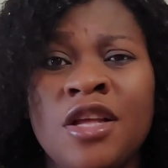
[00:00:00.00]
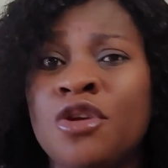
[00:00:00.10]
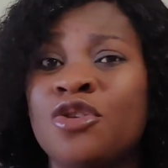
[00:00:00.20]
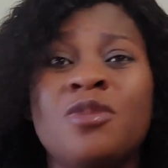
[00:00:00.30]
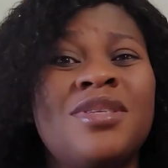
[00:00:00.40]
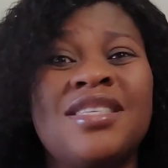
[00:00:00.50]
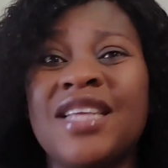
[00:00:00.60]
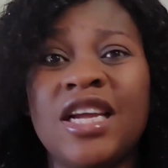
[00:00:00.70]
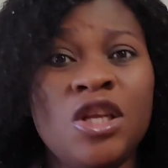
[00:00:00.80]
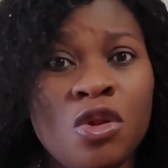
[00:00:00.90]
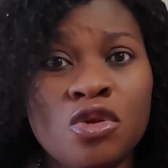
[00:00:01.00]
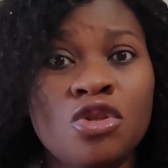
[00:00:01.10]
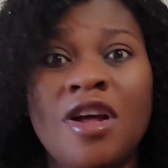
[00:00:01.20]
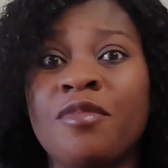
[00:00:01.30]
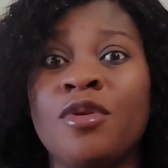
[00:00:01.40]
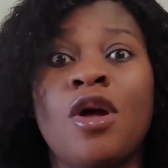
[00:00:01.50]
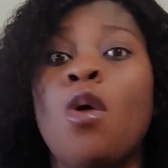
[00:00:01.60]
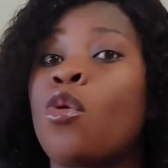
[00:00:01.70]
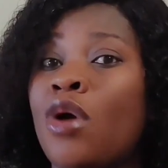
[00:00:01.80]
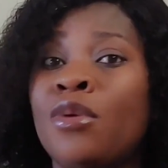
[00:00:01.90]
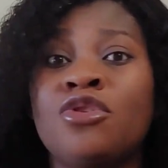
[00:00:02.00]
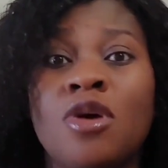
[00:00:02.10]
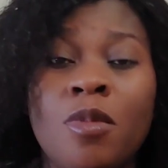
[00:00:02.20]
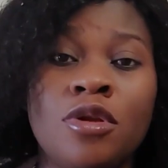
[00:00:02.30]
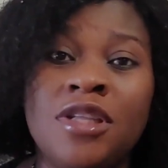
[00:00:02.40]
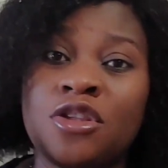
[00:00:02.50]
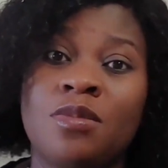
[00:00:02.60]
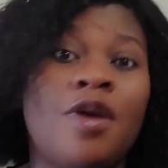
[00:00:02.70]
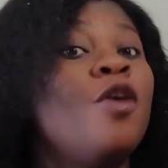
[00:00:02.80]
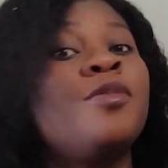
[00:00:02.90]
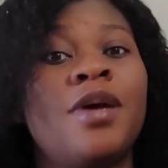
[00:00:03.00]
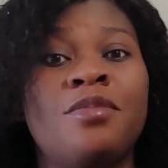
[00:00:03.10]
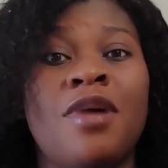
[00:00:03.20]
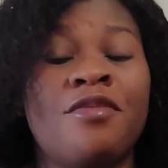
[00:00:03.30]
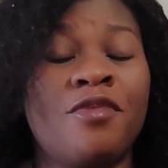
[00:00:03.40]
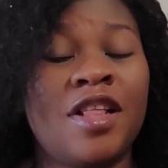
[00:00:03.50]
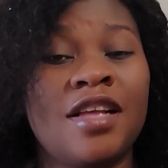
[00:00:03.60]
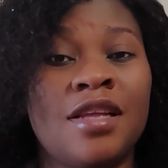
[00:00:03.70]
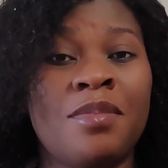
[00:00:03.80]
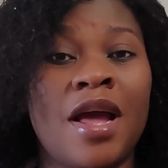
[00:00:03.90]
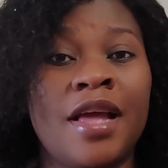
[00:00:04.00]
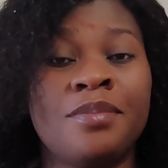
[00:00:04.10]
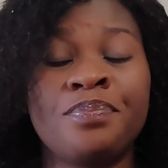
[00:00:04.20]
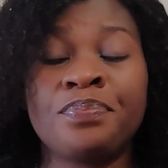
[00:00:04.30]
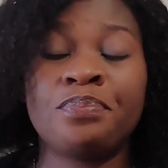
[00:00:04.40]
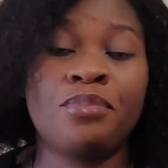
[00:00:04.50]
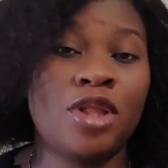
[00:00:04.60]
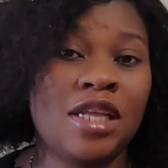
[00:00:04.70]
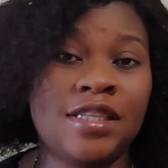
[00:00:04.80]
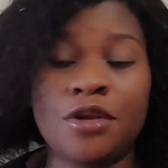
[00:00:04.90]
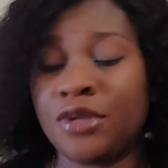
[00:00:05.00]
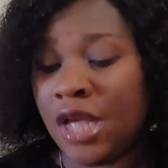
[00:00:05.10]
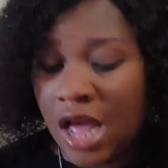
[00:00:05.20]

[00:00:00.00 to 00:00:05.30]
Some sister-in-laws, you know, have been like, I want to come holiday to my husband, my father, and my brother's house.